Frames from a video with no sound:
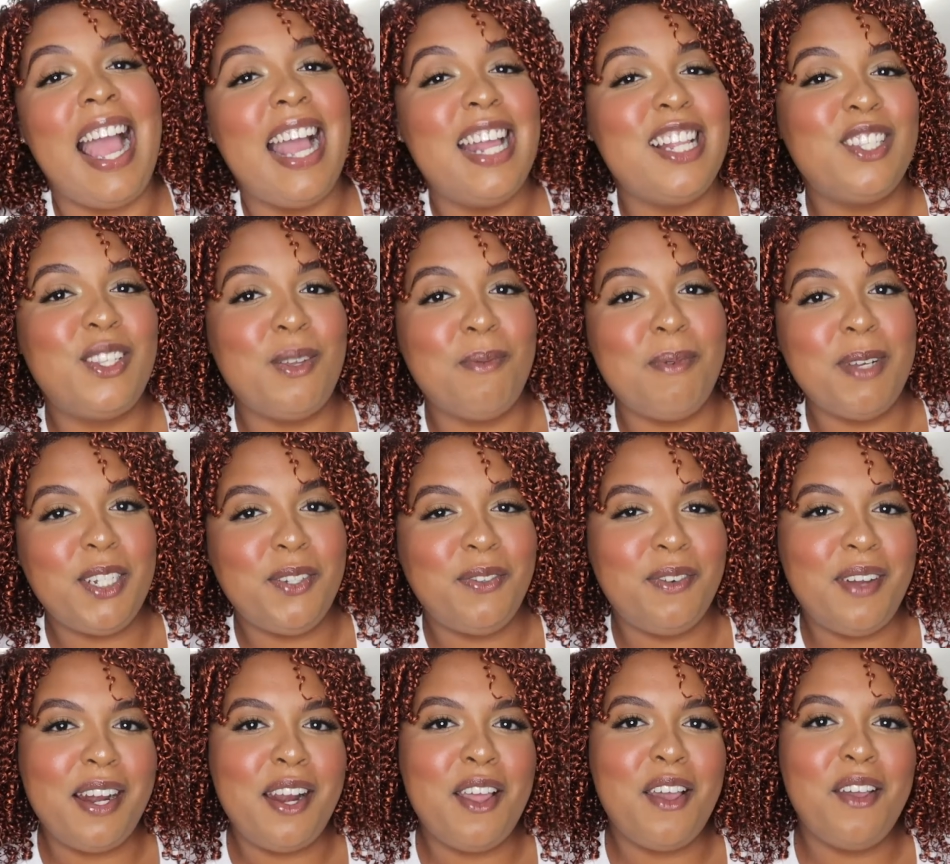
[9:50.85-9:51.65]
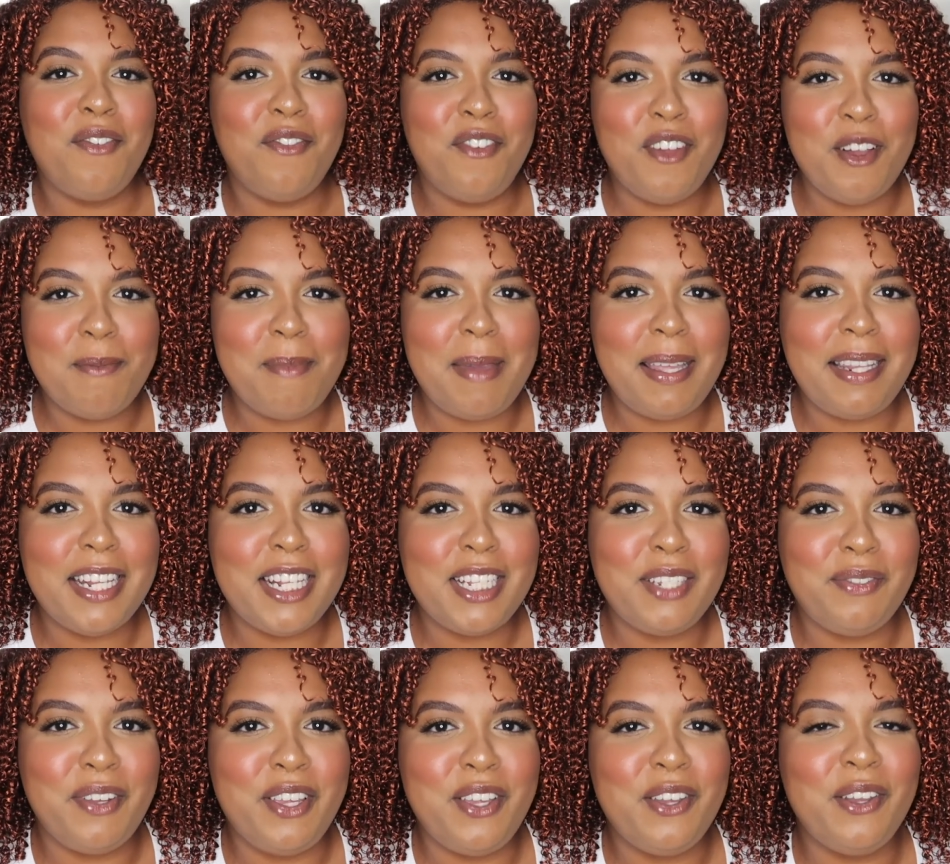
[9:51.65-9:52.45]
I had so much fun filming
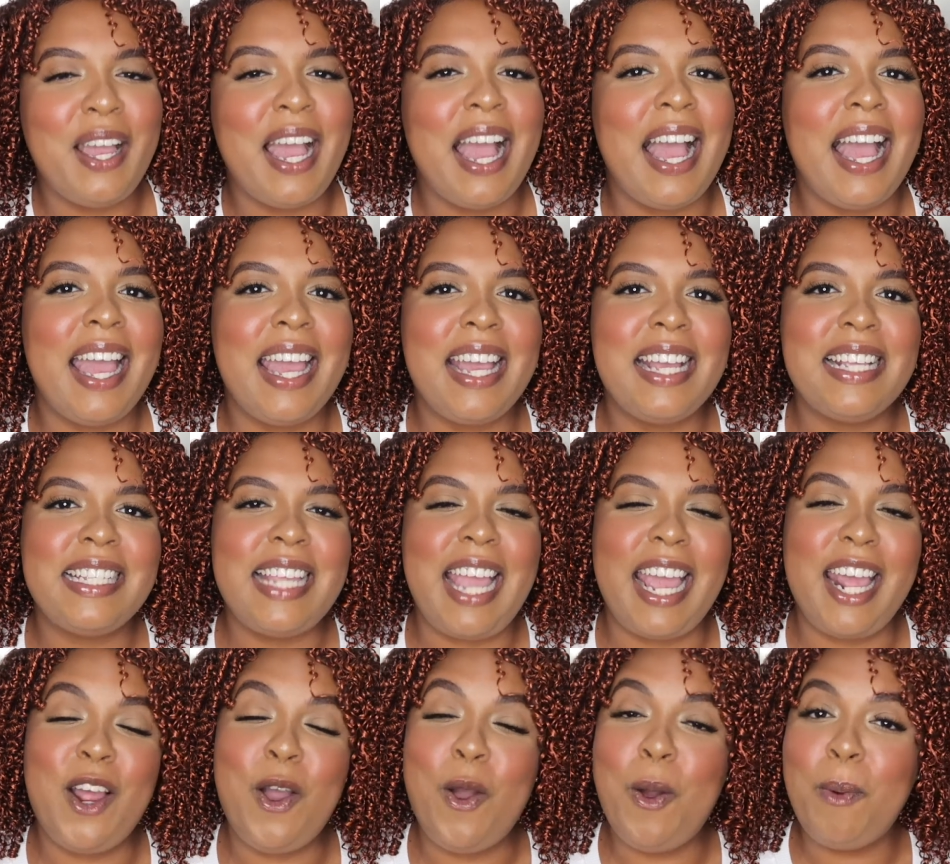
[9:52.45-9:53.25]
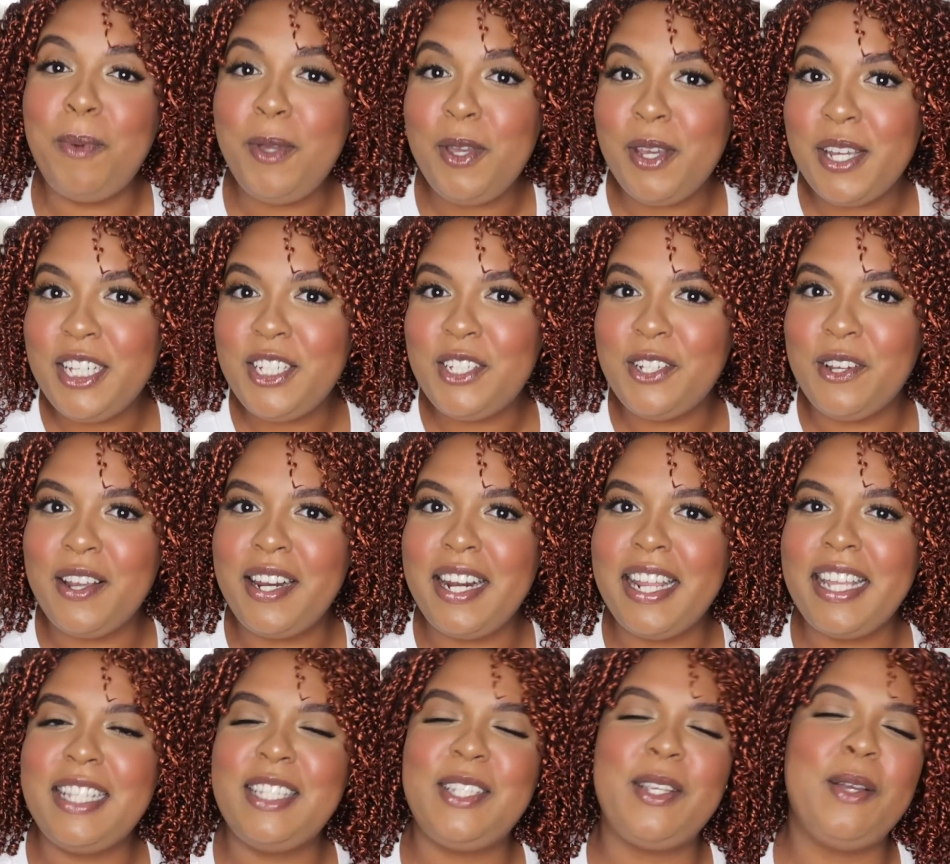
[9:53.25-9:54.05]
this for you guys and I hope you
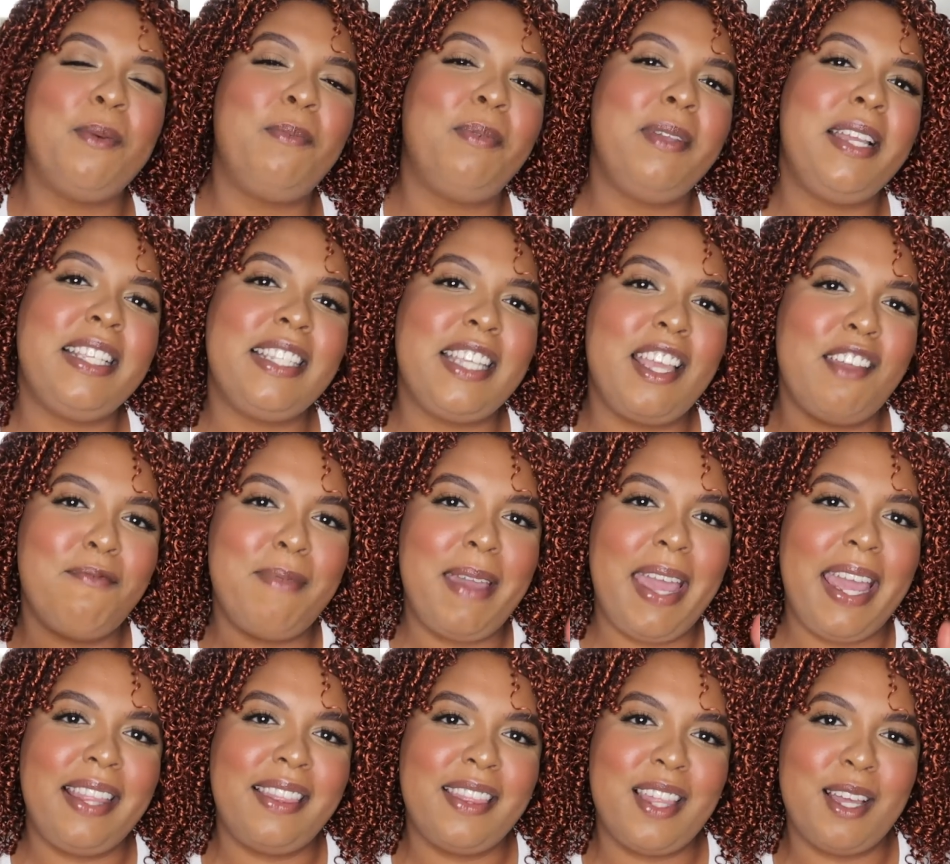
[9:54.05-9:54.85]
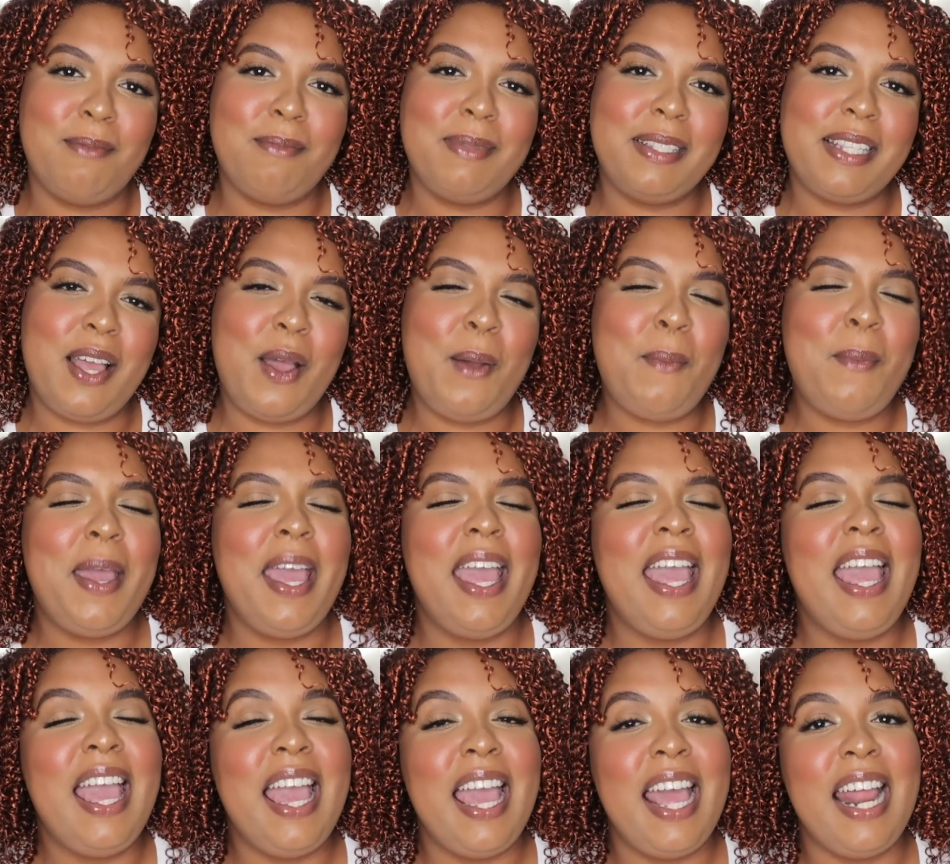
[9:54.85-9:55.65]
enjoyed it. So please give me a thumbs up
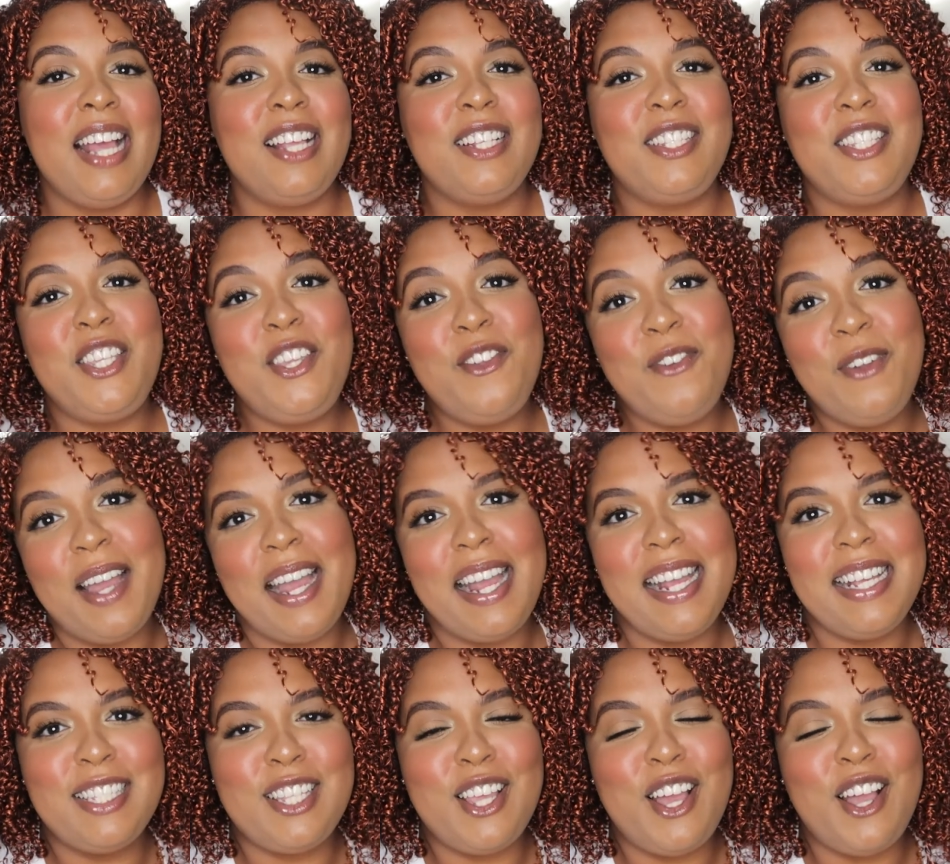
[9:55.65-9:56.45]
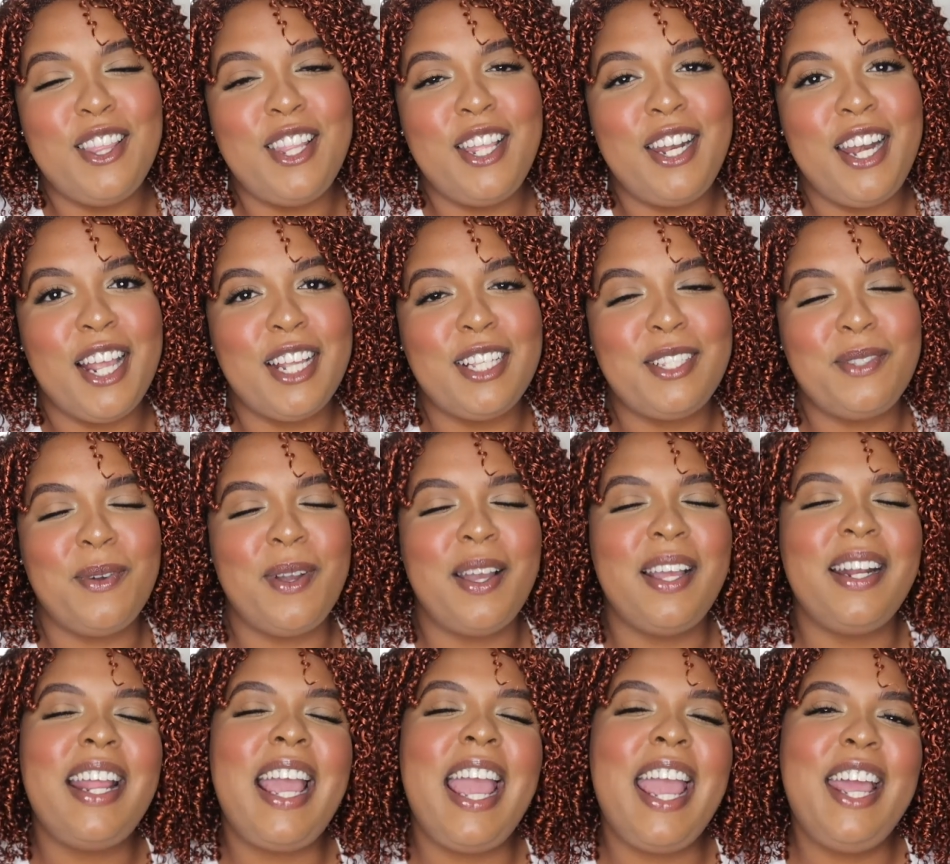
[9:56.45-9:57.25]
and I'll see you guys on the next
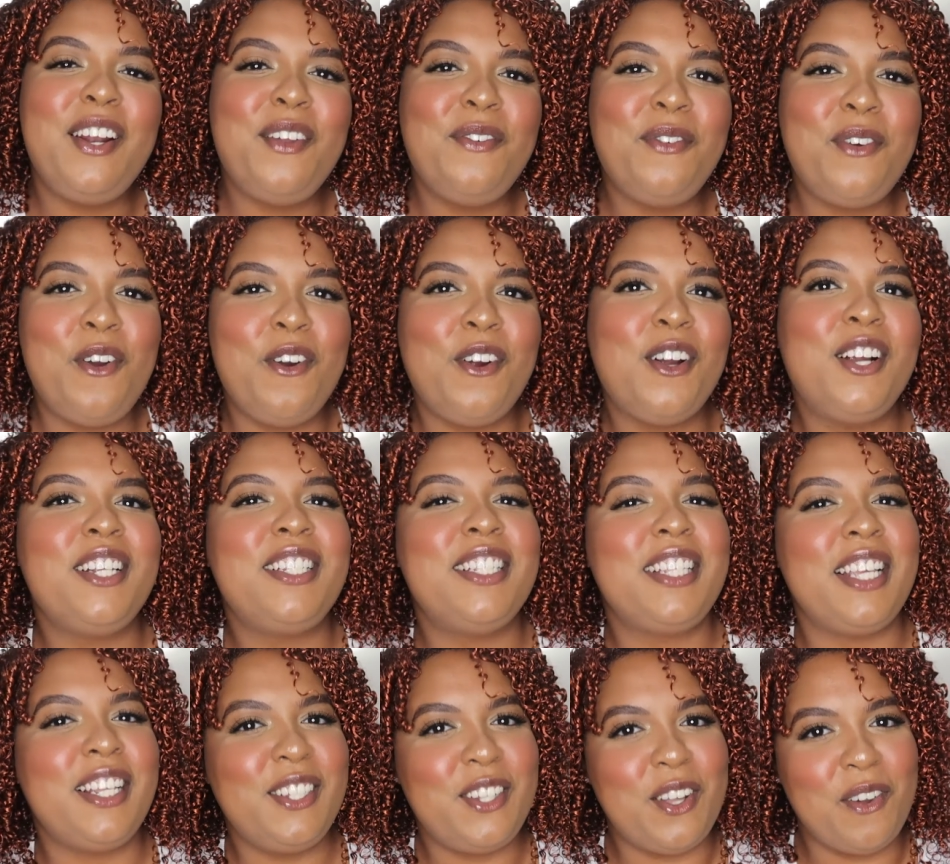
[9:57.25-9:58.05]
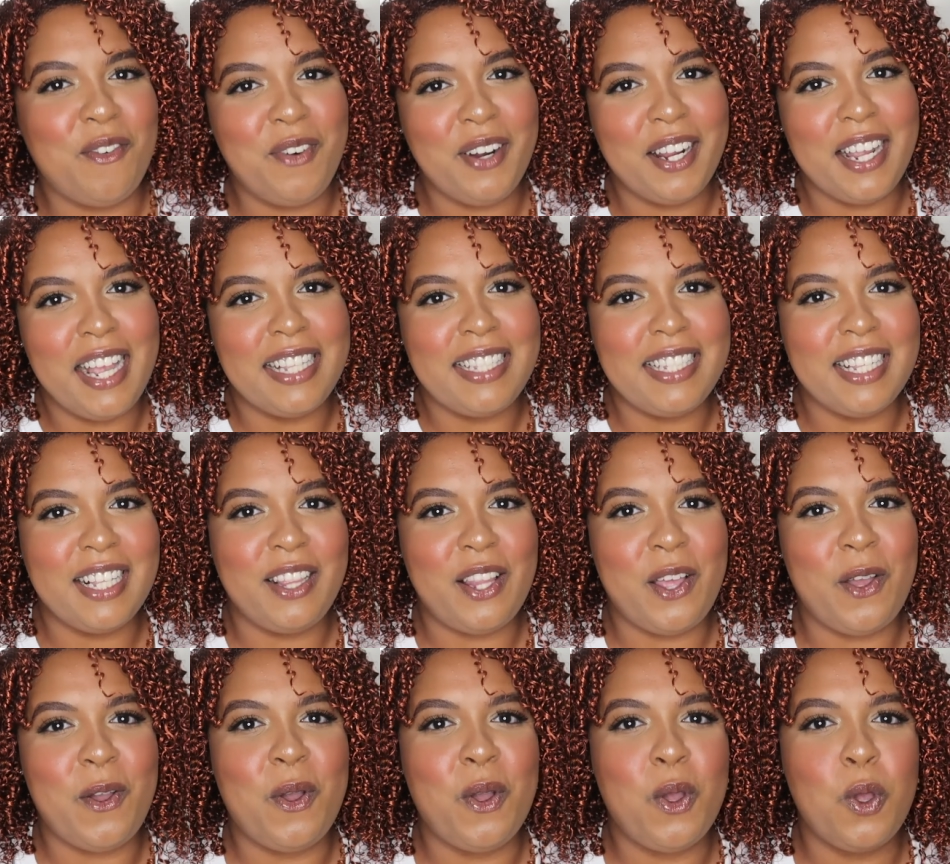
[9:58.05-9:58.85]
one. And of course, don't forget to
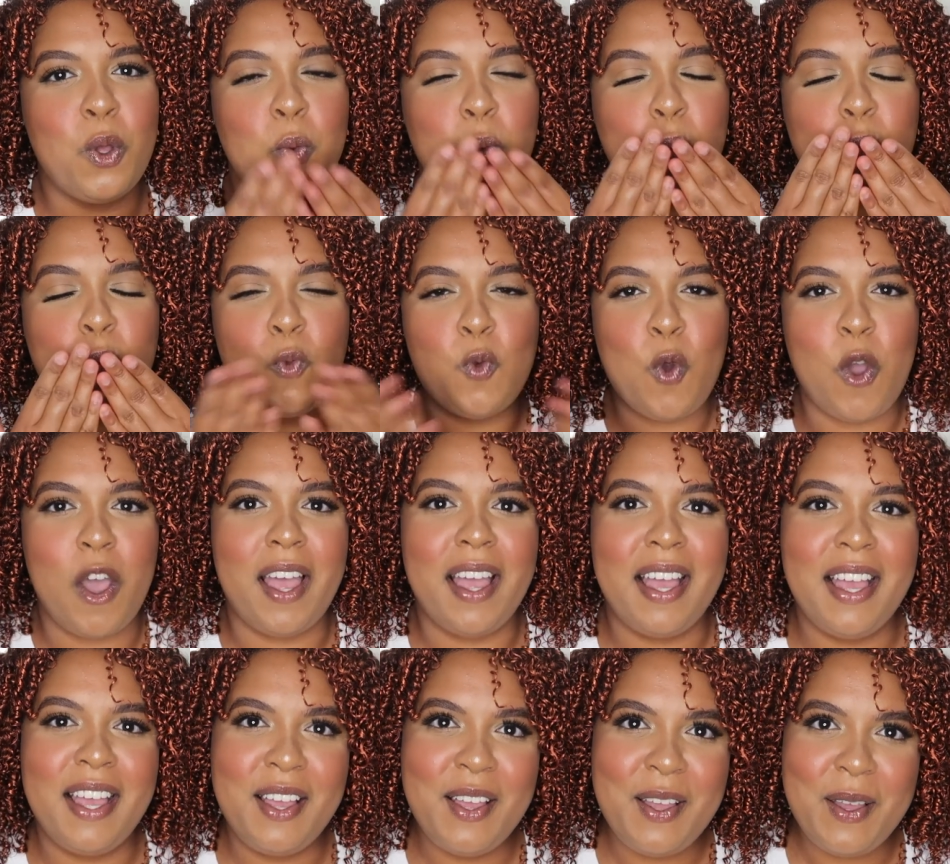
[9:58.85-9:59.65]
glow. Mwah.